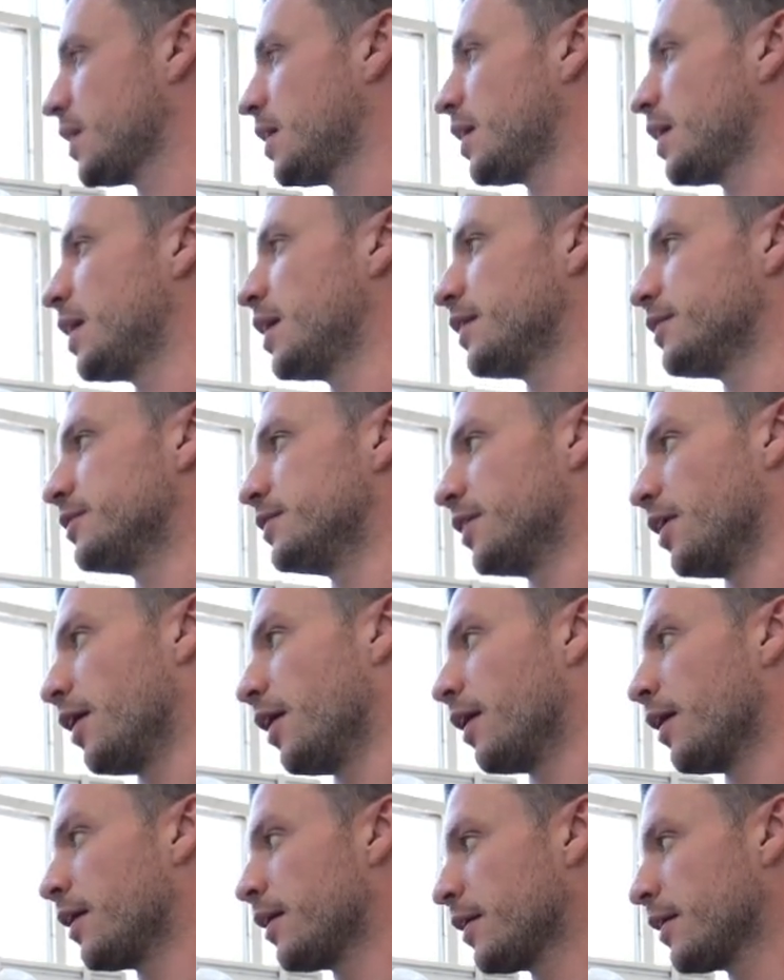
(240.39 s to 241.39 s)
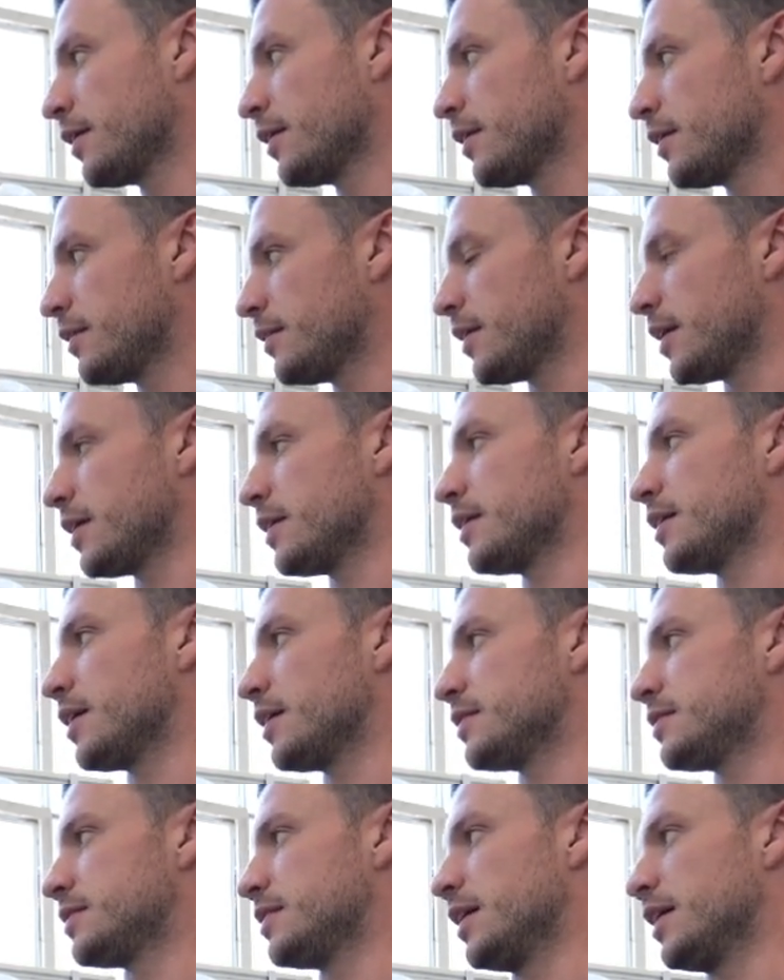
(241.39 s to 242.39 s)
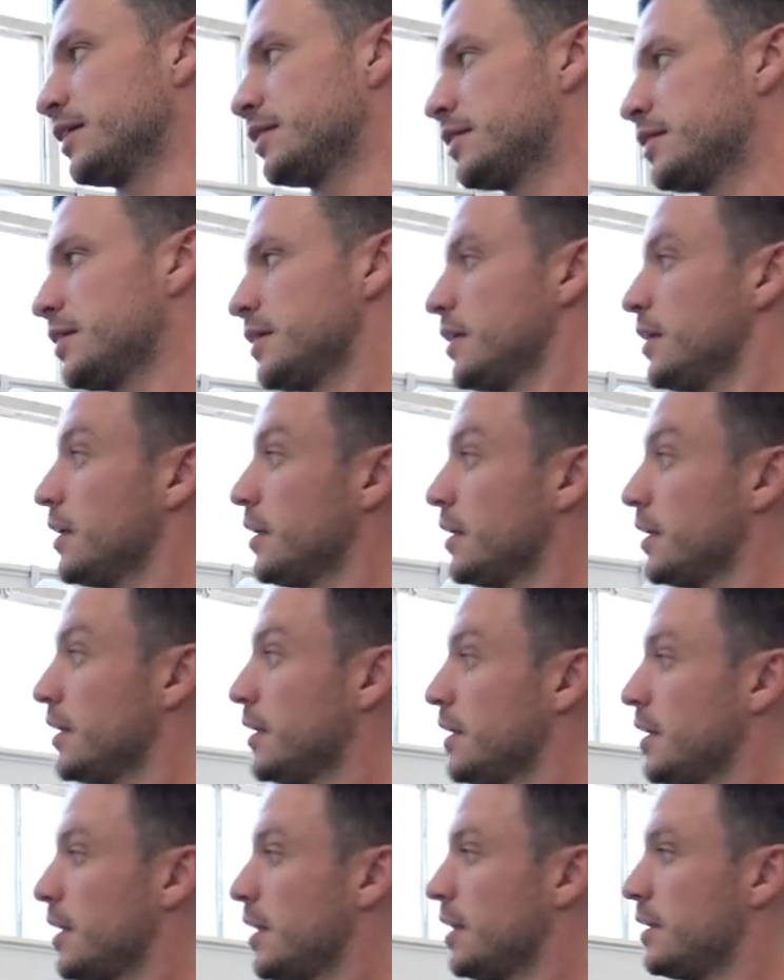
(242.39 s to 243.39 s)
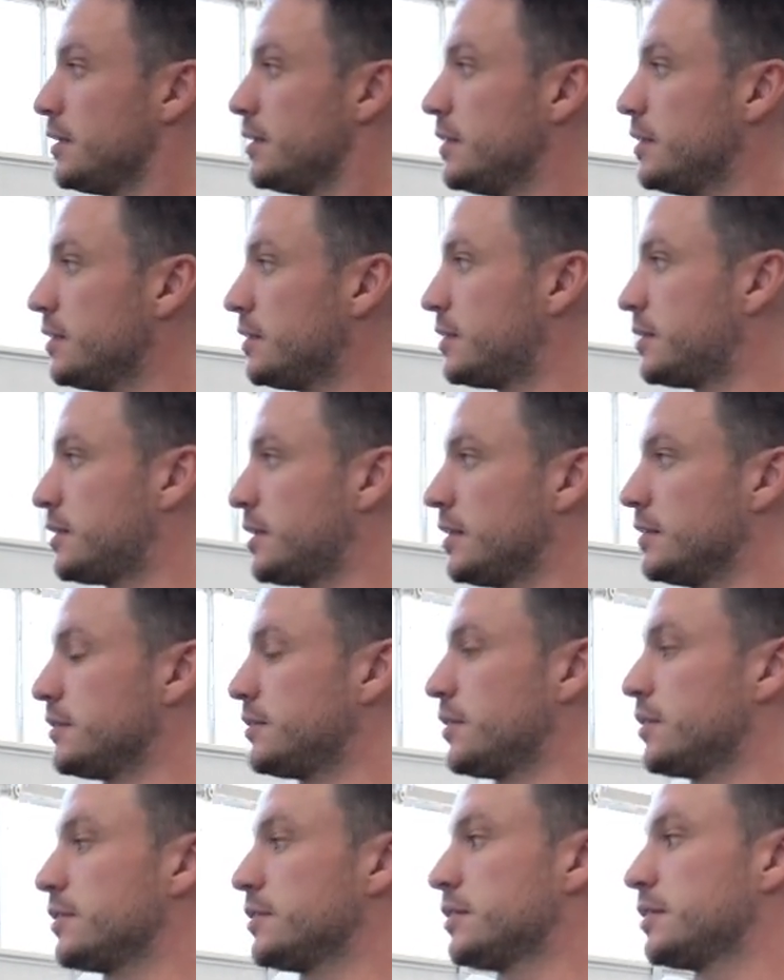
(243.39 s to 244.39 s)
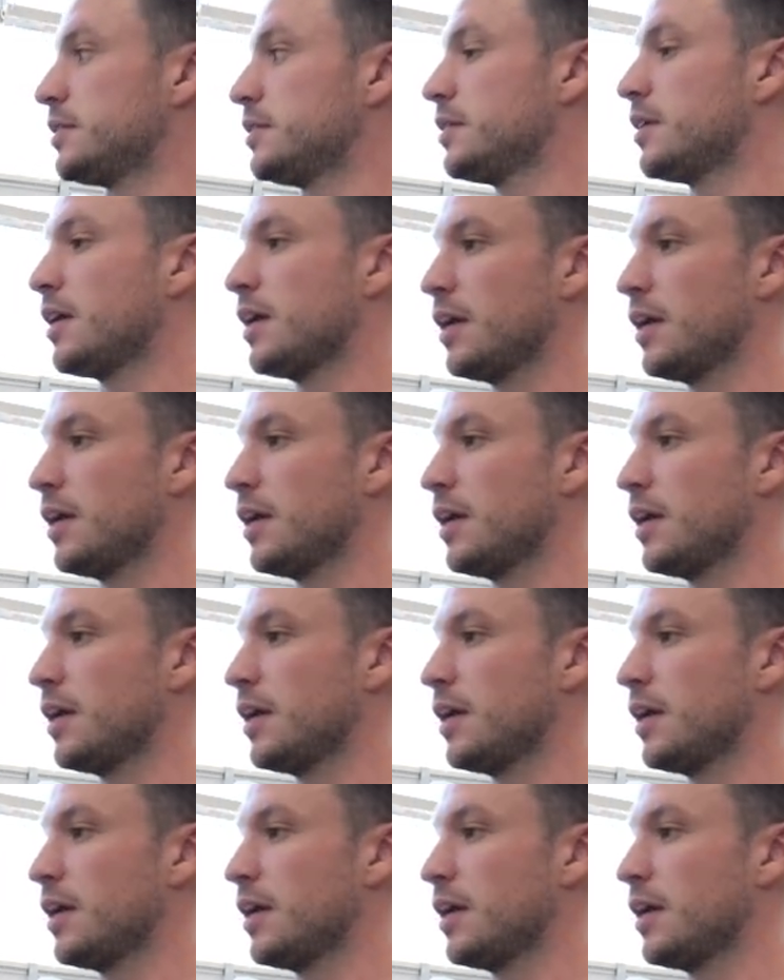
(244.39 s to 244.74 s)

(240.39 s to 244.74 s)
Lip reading: And the idea is that these sensors